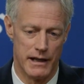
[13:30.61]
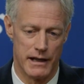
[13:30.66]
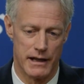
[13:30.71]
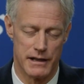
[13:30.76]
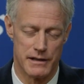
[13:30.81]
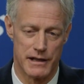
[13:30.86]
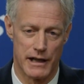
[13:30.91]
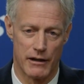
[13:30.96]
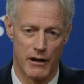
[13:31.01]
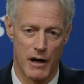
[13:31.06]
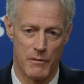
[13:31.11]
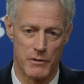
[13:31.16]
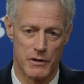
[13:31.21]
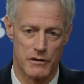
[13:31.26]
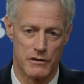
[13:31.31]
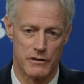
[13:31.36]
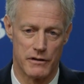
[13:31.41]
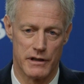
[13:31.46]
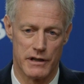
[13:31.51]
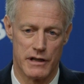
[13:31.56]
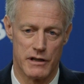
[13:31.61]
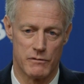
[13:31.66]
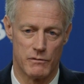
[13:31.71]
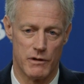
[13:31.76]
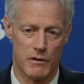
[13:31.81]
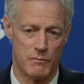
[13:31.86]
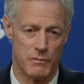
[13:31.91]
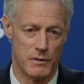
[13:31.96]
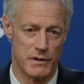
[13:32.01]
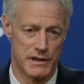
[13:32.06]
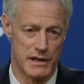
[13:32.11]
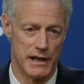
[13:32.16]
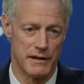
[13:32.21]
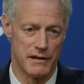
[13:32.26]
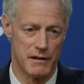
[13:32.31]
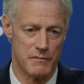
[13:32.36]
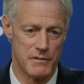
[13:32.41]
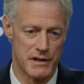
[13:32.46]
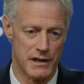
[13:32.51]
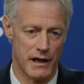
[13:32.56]
is that opportunities will
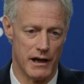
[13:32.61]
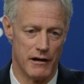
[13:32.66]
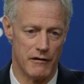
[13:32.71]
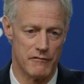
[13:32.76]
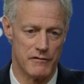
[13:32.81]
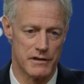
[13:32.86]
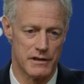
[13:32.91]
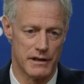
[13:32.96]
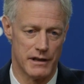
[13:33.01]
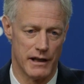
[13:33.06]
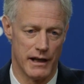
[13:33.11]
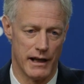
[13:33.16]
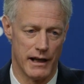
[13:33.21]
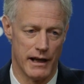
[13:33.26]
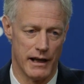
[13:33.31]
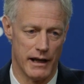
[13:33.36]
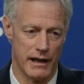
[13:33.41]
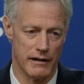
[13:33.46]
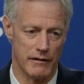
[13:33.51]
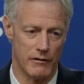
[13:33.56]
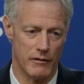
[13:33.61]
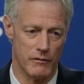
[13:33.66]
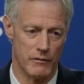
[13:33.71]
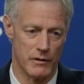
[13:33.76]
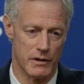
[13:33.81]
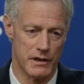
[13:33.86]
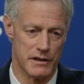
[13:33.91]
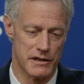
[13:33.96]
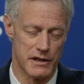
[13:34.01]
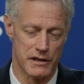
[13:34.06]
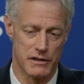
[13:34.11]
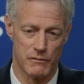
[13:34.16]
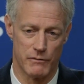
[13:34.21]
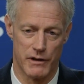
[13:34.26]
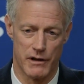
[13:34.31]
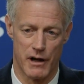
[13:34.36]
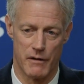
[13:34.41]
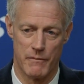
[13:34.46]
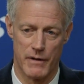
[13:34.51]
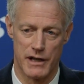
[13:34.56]
present themselves, and consistent
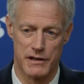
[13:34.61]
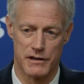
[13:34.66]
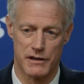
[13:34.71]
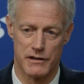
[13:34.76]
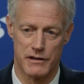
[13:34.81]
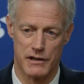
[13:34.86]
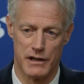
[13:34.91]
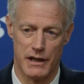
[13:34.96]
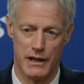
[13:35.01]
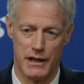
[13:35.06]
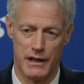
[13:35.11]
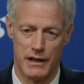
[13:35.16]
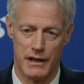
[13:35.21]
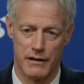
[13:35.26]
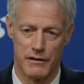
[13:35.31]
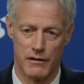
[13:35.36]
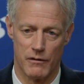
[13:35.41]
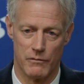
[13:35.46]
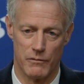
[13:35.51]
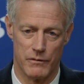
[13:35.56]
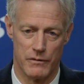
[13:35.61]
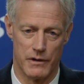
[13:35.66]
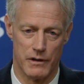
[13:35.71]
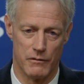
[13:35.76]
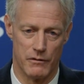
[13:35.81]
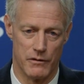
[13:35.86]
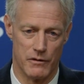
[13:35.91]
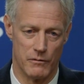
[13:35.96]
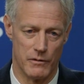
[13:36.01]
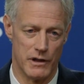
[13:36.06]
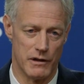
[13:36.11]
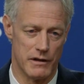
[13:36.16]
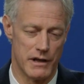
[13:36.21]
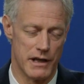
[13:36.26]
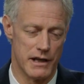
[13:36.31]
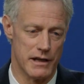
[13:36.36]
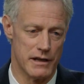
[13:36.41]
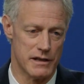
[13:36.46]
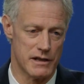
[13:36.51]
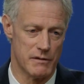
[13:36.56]
with our message, the real
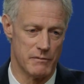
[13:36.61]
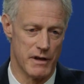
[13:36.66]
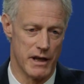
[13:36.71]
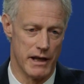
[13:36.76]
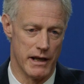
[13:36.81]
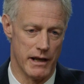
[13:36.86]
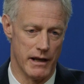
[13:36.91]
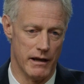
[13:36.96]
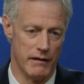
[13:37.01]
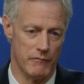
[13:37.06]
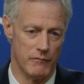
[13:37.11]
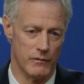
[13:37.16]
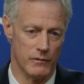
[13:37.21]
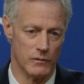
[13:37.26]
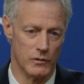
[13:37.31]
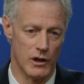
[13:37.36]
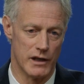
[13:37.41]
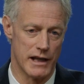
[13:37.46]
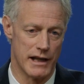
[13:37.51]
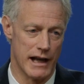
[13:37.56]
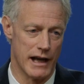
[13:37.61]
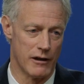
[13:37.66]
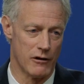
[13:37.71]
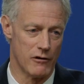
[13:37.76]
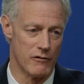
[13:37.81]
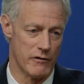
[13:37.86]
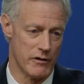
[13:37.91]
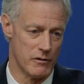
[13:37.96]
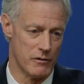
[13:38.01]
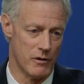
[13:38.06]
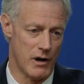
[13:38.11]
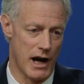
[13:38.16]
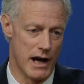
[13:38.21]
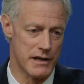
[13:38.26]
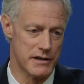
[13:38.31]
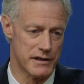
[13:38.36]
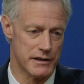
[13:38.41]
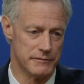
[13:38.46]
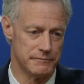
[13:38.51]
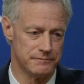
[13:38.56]
key is to be looking out over the
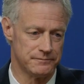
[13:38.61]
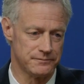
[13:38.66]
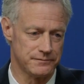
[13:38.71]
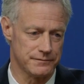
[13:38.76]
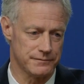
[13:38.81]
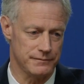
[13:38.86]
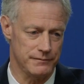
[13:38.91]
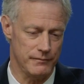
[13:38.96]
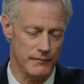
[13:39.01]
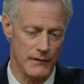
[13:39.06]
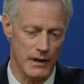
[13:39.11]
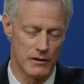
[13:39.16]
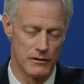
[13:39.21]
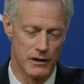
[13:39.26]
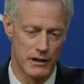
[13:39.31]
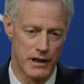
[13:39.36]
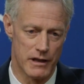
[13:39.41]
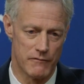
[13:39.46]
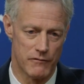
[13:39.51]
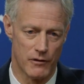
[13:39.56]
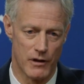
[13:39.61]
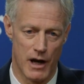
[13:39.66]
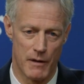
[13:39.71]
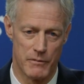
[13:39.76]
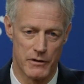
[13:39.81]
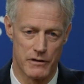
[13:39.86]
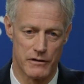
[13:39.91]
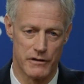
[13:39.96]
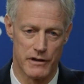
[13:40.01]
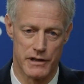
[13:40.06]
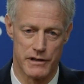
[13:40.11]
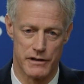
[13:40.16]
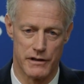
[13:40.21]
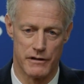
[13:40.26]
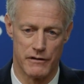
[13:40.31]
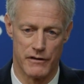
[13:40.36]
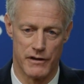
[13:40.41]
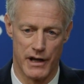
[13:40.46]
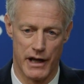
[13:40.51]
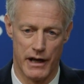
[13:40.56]
horizon, looking for opportunities
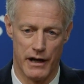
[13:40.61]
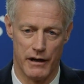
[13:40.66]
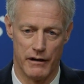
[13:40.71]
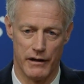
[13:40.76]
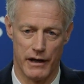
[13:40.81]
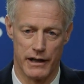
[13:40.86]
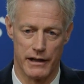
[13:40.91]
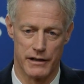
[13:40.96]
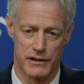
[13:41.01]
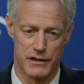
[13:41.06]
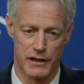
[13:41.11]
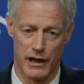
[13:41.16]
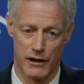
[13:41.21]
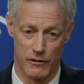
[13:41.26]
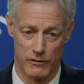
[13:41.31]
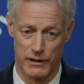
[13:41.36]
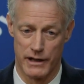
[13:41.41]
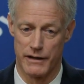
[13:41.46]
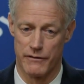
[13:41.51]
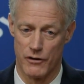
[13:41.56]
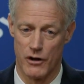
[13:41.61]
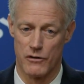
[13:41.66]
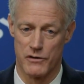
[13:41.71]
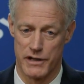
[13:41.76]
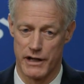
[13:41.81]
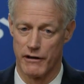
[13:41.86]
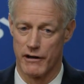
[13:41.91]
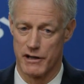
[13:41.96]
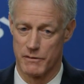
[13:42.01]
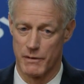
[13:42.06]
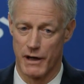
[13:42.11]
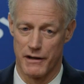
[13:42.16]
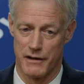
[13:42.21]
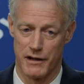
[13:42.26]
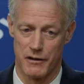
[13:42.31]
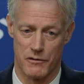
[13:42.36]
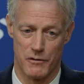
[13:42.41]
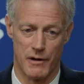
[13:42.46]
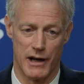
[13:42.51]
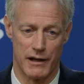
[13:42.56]
that are there. And it's not only in those areas, but I
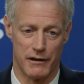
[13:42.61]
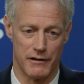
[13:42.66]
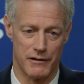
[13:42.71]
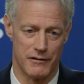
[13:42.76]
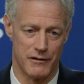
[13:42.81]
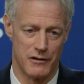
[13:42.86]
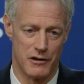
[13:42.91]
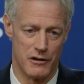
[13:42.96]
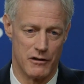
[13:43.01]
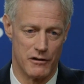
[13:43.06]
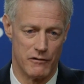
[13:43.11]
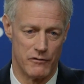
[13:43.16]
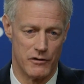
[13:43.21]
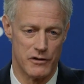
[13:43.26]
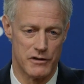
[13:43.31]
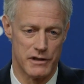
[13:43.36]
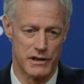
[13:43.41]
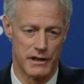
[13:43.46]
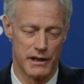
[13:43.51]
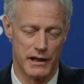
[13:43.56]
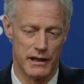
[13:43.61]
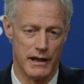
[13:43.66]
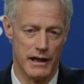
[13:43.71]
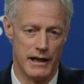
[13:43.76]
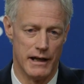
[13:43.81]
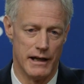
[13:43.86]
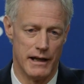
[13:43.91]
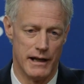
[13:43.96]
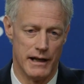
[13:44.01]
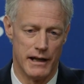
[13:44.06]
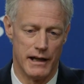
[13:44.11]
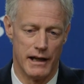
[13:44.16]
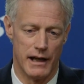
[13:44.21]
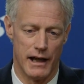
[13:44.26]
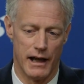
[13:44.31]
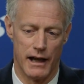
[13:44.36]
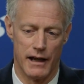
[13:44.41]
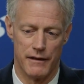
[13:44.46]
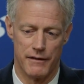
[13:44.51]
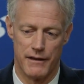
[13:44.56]
think throughout the university.
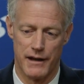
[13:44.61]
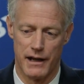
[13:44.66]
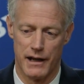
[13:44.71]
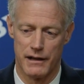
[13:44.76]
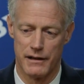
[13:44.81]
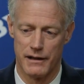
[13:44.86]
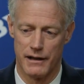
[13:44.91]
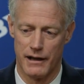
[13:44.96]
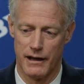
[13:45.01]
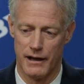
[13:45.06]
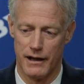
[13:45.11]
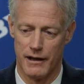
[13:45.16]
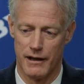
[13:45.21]
And then